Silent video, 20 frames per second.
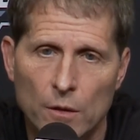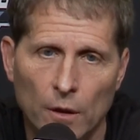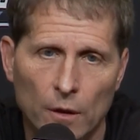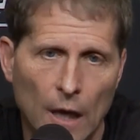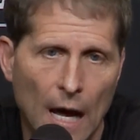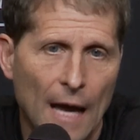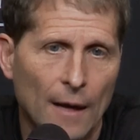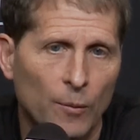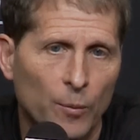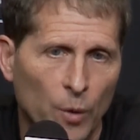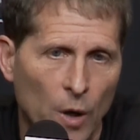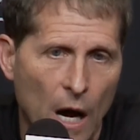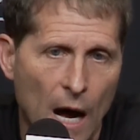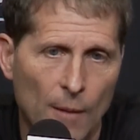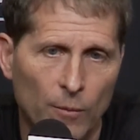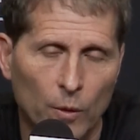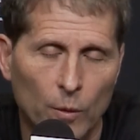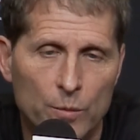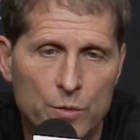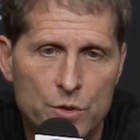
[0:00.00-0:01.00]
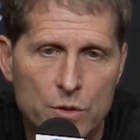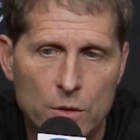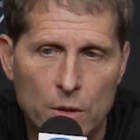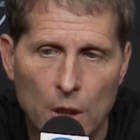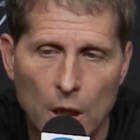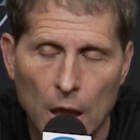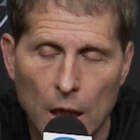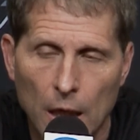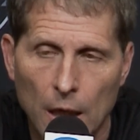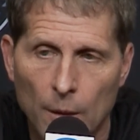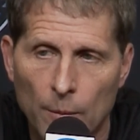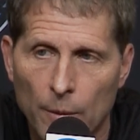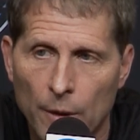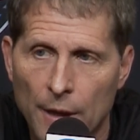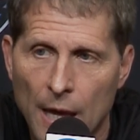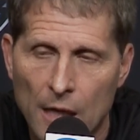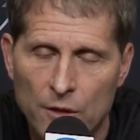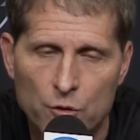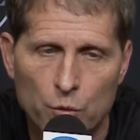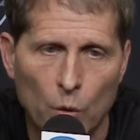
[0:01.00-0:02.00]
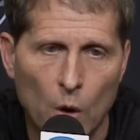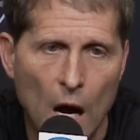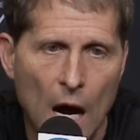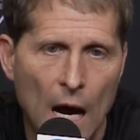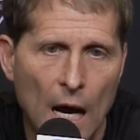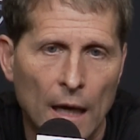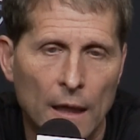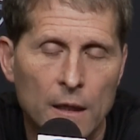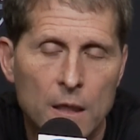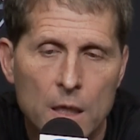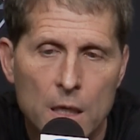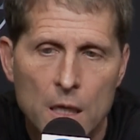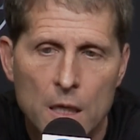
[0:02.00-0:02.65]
a lot of problems, um, and that's why